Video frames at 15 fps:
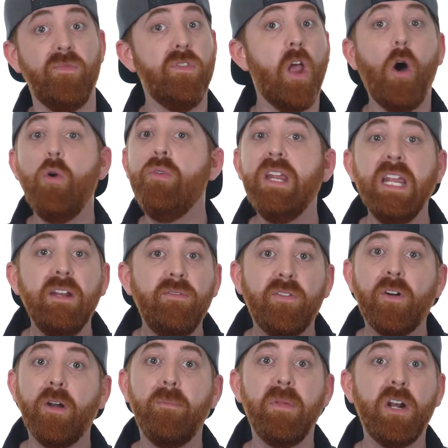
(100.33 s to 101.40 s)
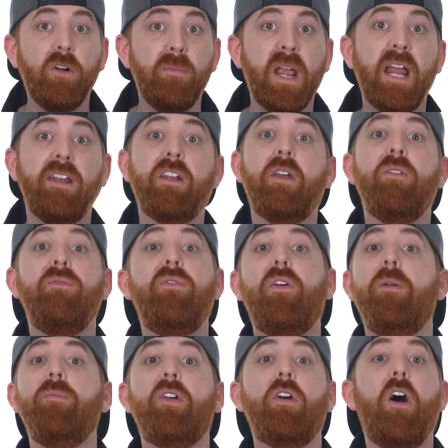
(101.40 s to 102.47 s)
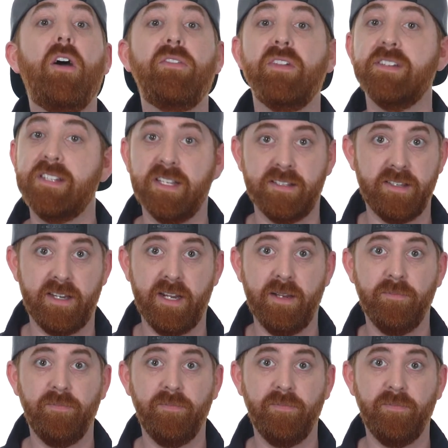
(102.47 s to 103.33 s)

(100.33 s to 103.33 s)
No need for a middleman to confirm their authenticity.